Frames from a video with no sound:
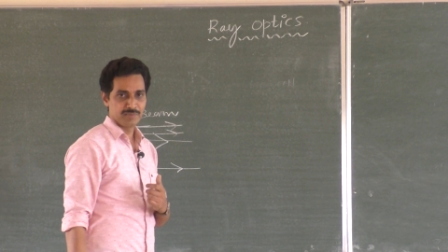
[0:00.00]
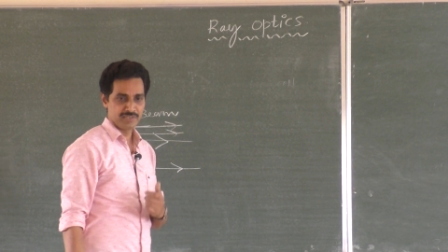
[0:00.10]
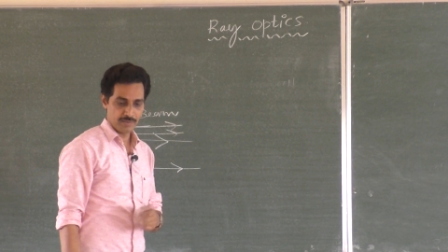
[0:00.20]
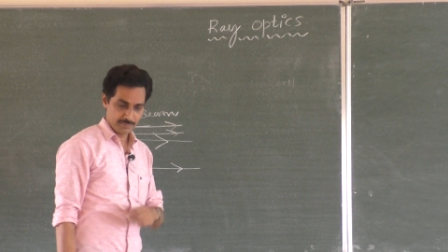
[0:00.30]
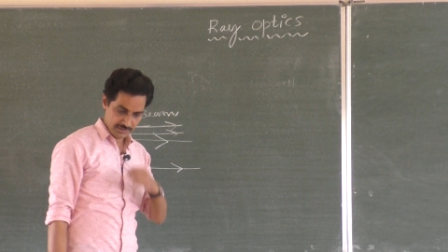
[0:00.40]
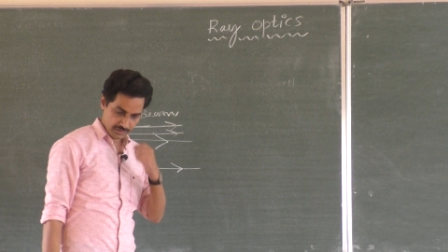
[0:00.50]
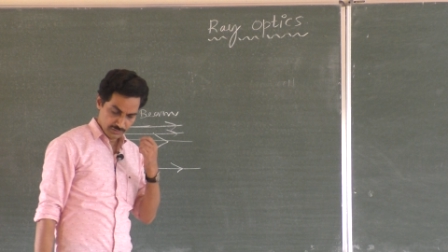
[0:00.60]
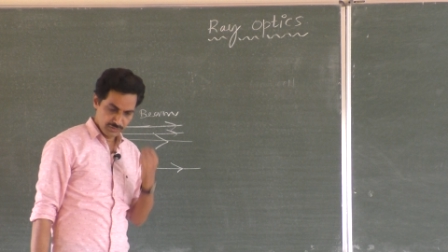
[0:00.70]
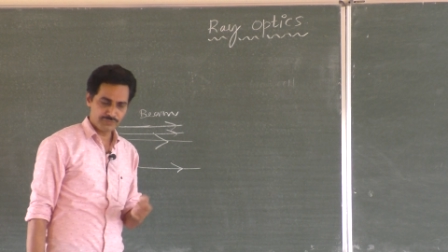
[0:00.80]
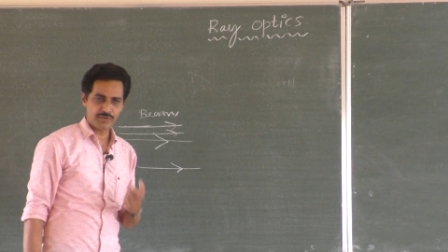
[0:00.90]
medium, in a
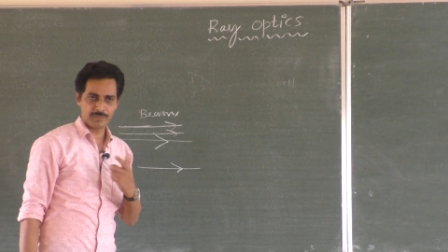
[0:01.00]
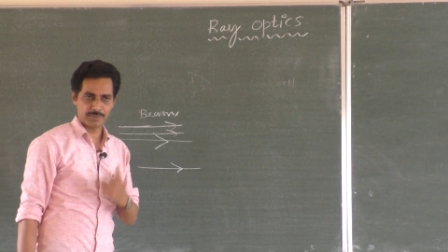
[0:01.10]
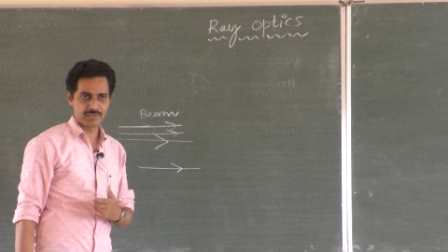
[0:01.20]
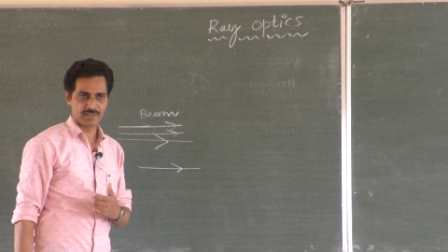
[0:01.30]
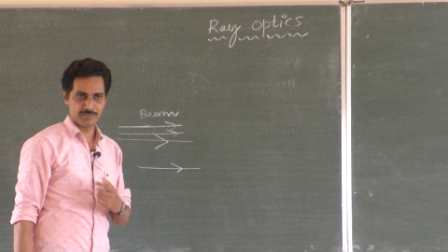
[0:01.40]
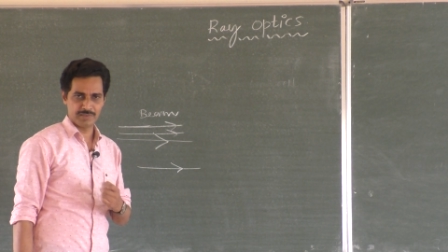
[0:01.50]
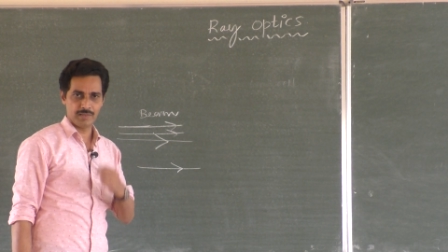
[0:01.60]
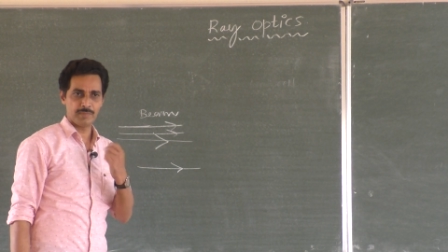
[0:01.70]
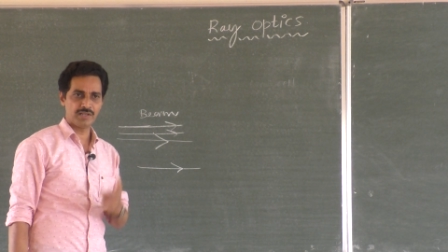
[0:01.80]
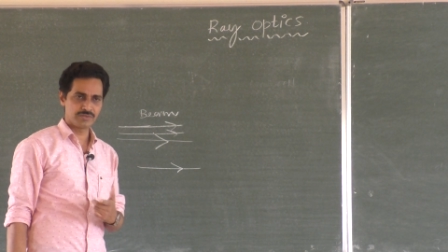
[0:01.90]
uniform optical
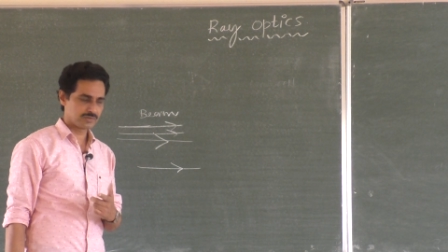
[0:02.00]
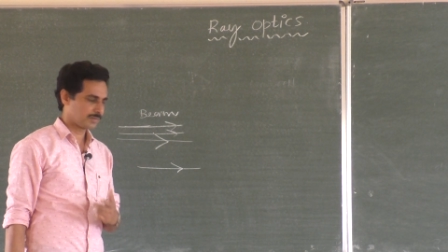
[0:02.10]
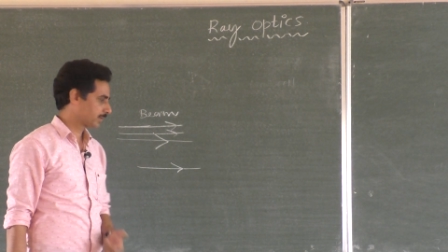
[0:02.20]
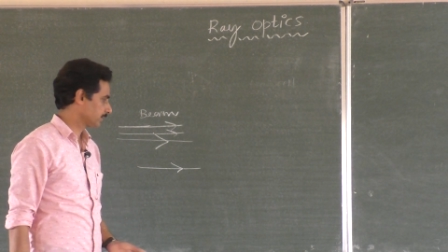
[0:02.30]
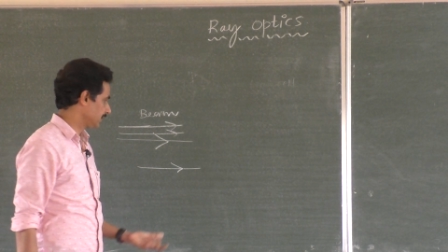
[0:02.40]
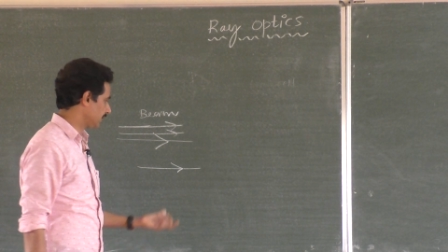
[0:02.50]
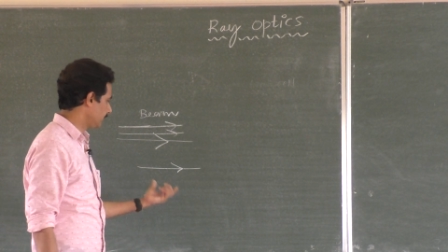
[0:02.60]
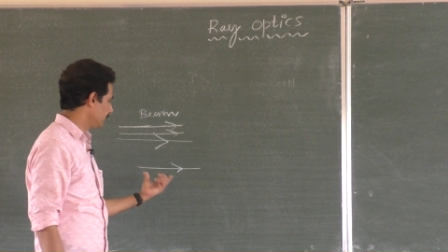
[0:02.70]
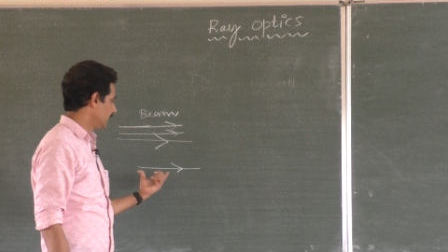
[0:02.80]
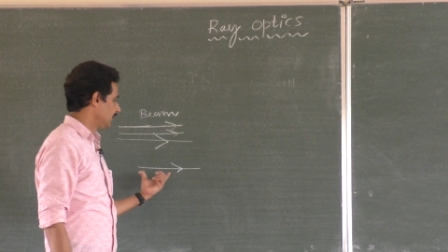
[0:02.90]
medium, isotropic
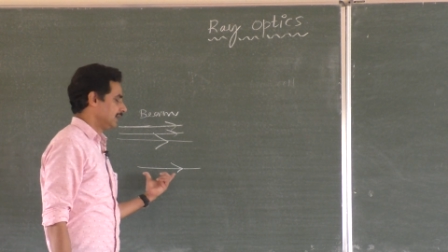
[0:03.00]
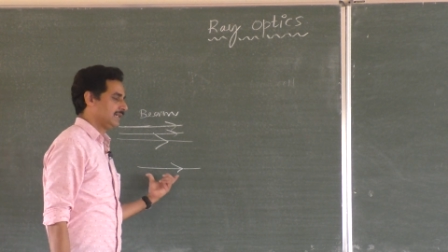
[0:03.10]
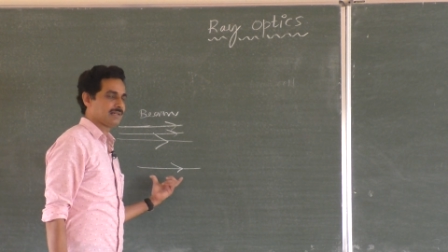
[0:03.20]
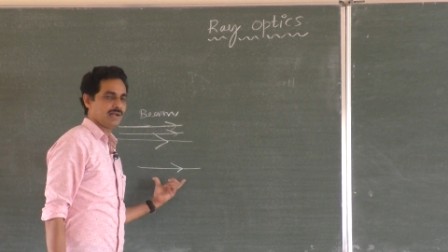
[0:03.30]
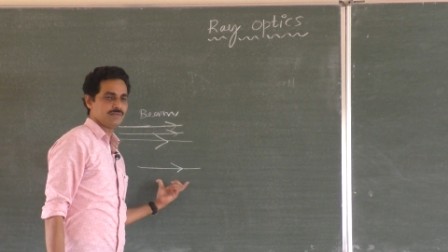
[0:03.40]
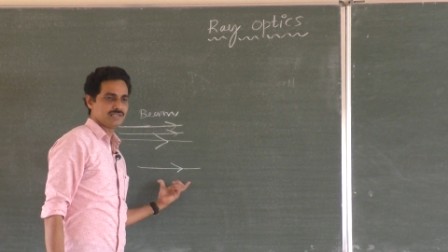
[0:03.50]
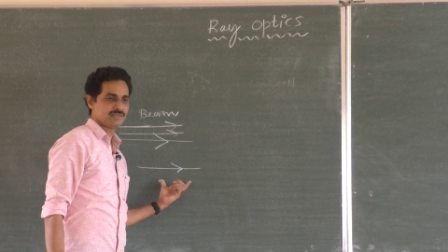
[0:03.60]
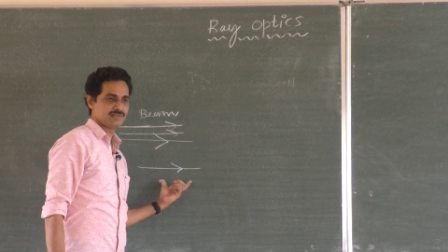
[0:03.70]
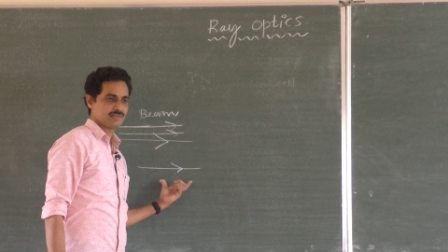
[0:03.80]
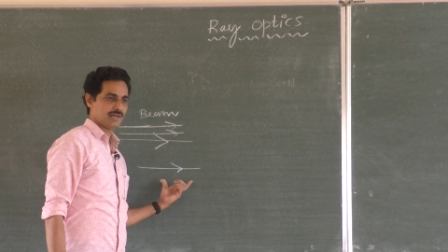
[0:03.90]
medium, it travels
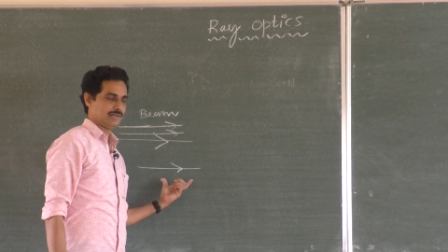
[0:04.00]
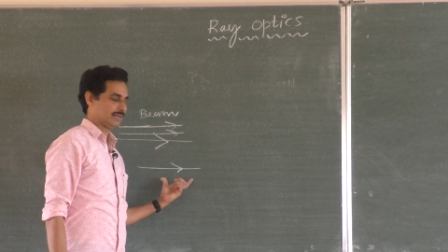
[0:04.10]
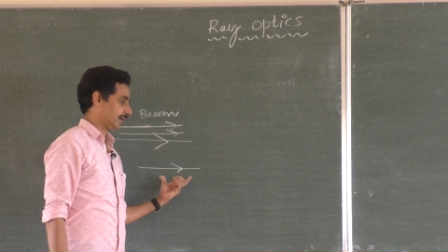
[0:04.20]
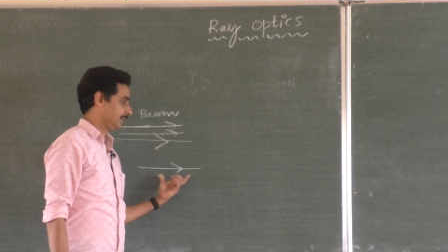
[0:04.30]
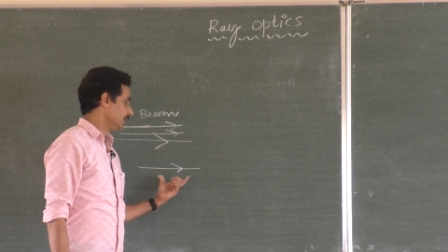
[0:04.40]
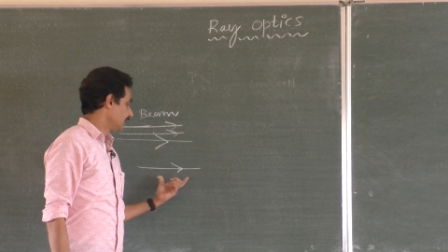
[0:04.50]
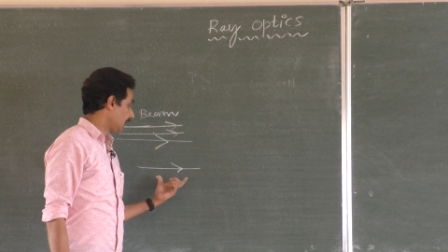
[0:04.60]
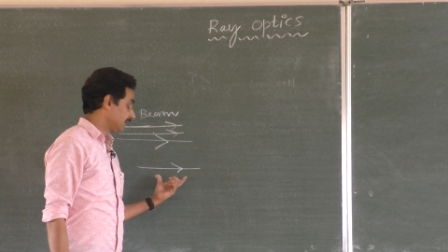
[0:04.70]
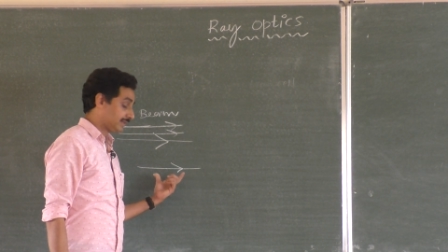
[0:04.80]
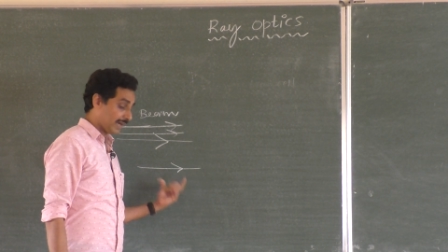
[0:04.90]
in straight line
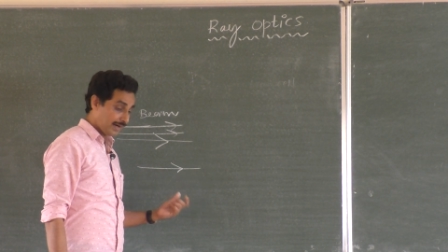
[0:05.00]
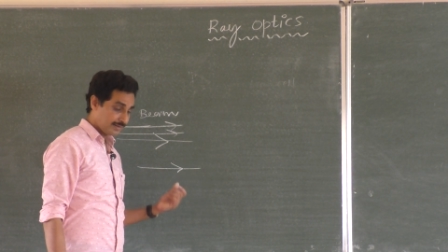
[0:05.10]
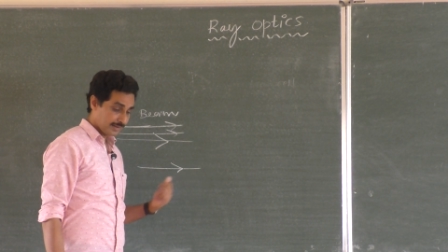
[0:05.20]
and that